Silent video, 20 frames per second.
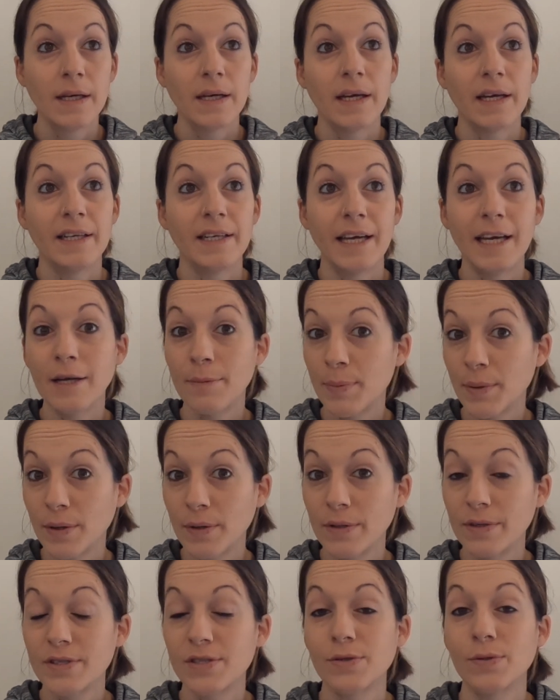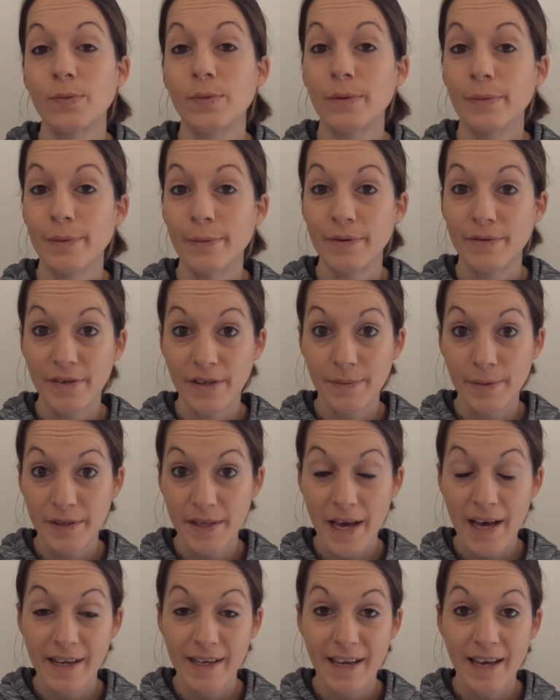in April, so we will be filming
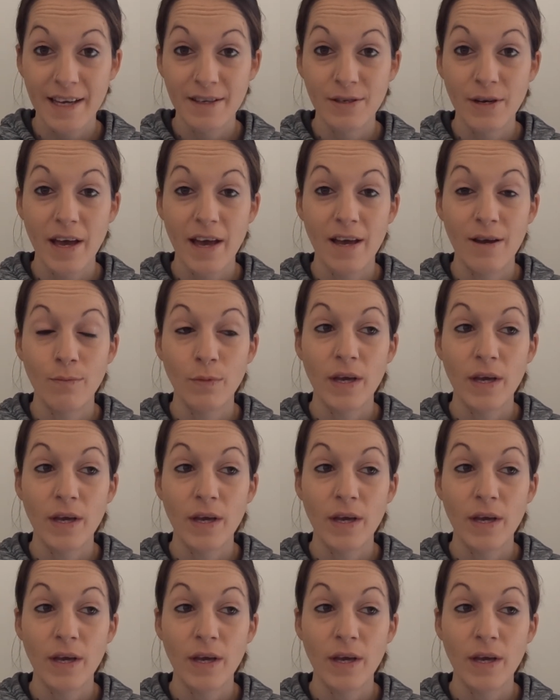that again.